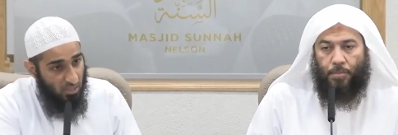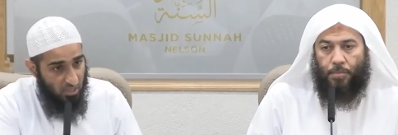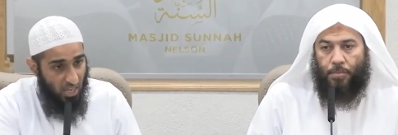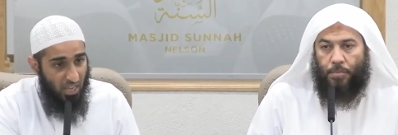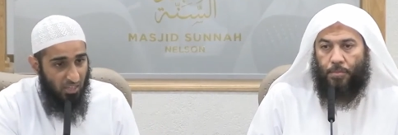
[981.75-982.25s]

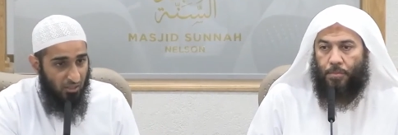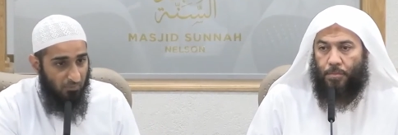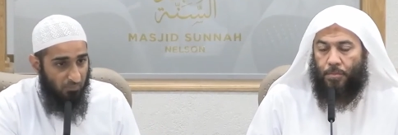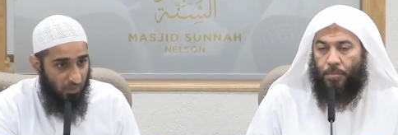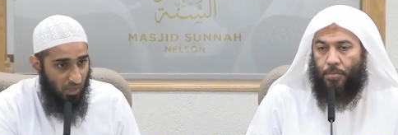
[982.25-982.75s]
Speaker 1: Take,
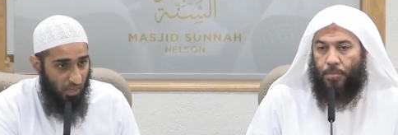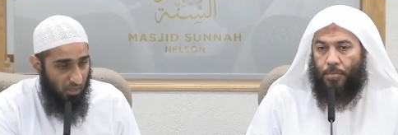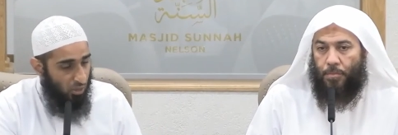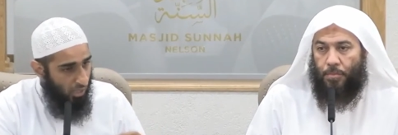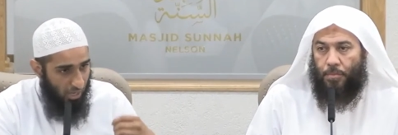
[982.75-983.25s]
uh,
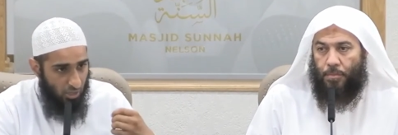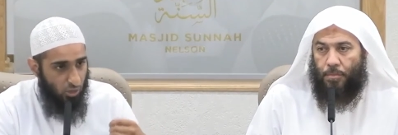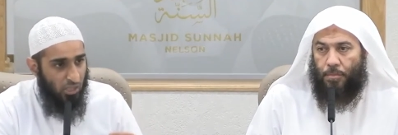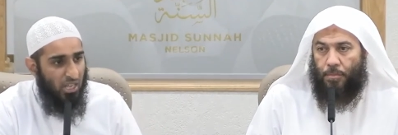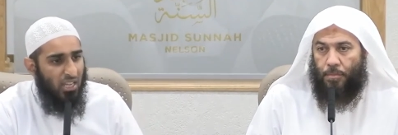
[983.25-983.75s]
you can, and you
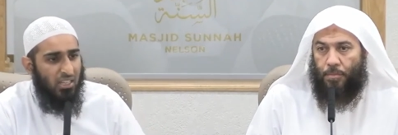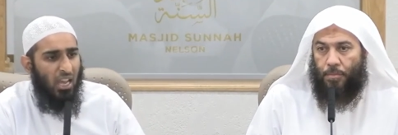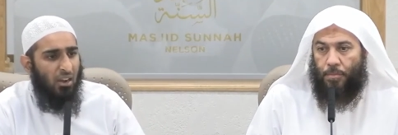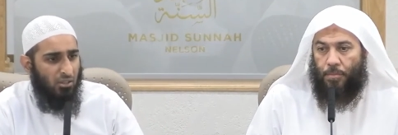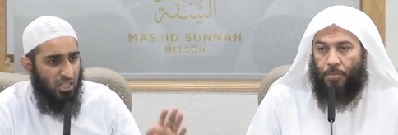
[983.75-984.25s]
can take
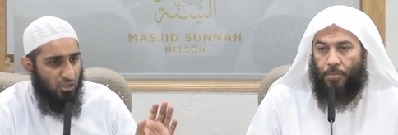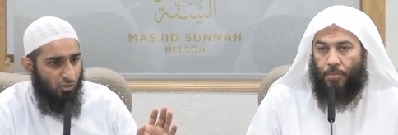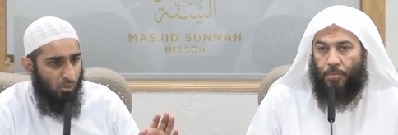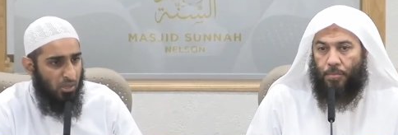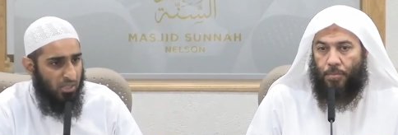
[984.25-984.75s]
guarantees
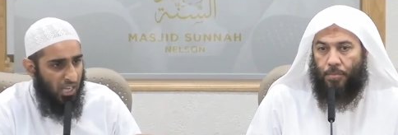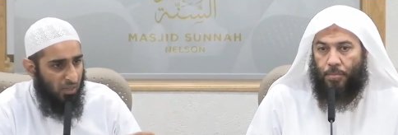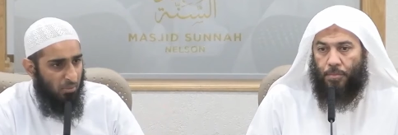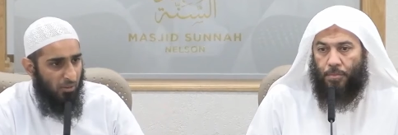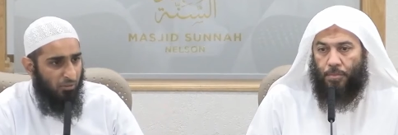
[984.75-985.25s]
from me.
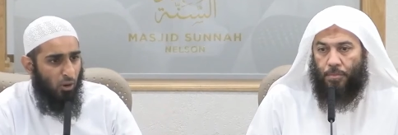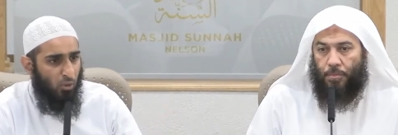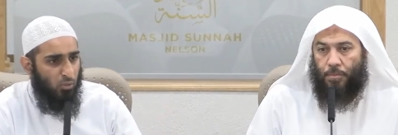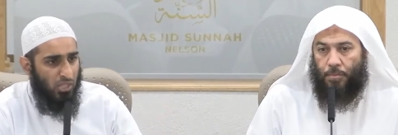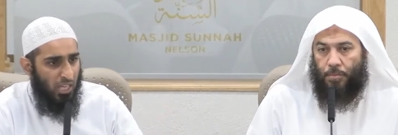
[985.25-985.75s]
Take my
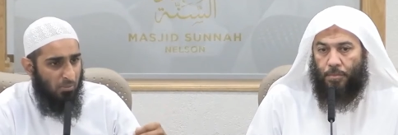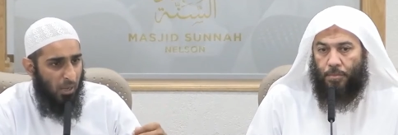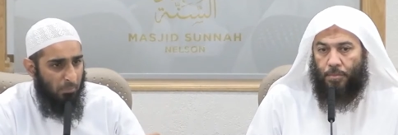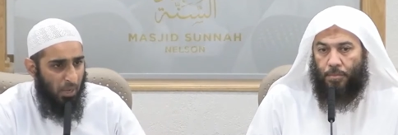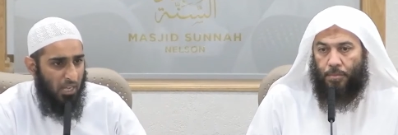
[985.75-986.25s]
phone, take
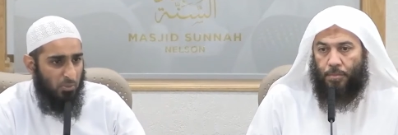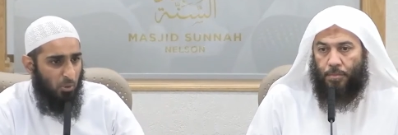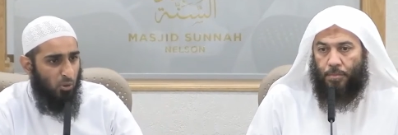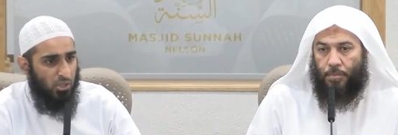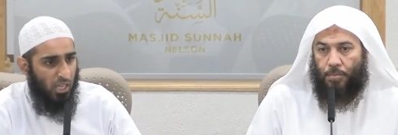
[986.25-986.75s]
my
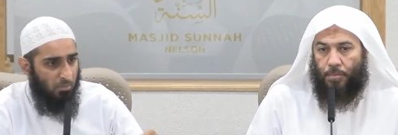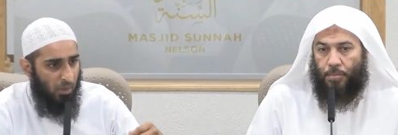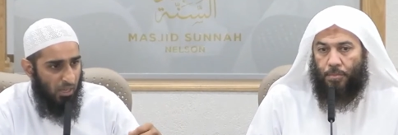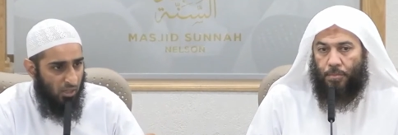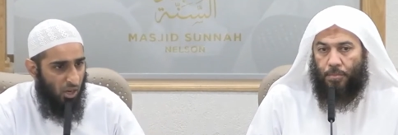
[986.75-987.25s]
passport, take
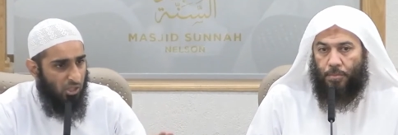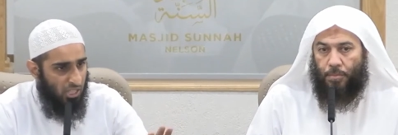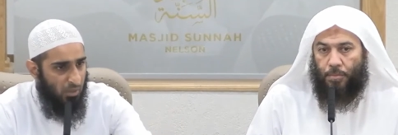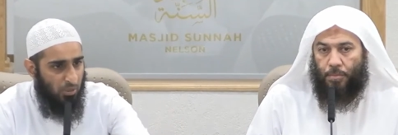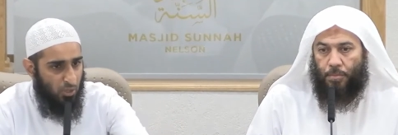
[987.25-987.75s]
my card,
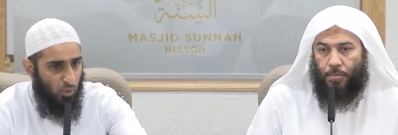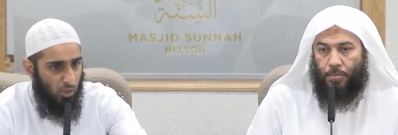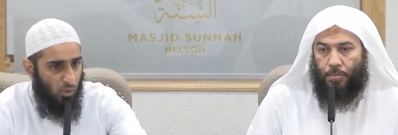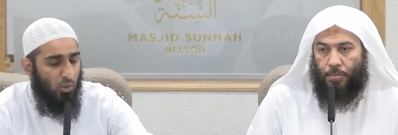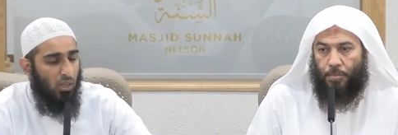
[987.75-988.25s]
keep these with
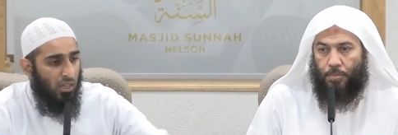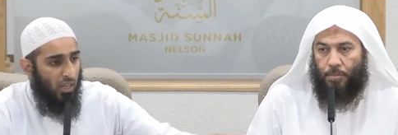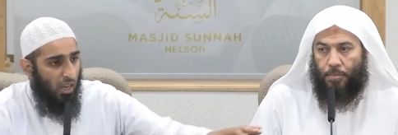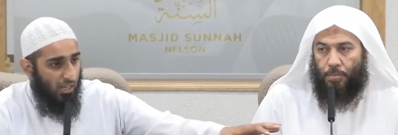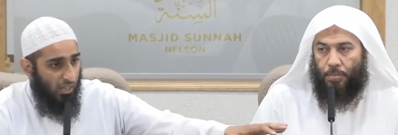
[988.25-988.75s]
you
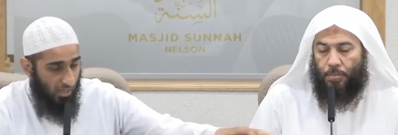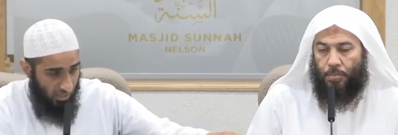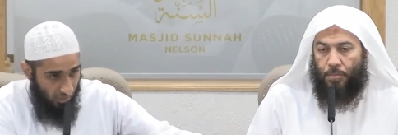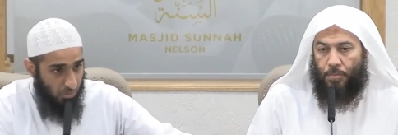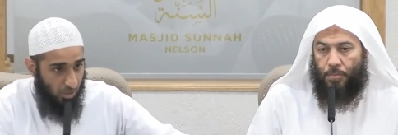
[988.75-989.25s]
and,
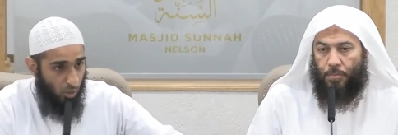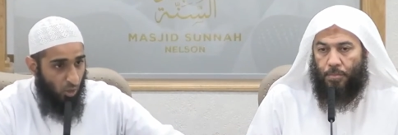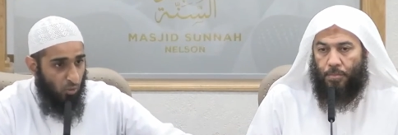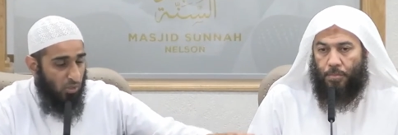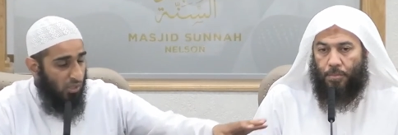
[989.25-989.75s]
and give me the gold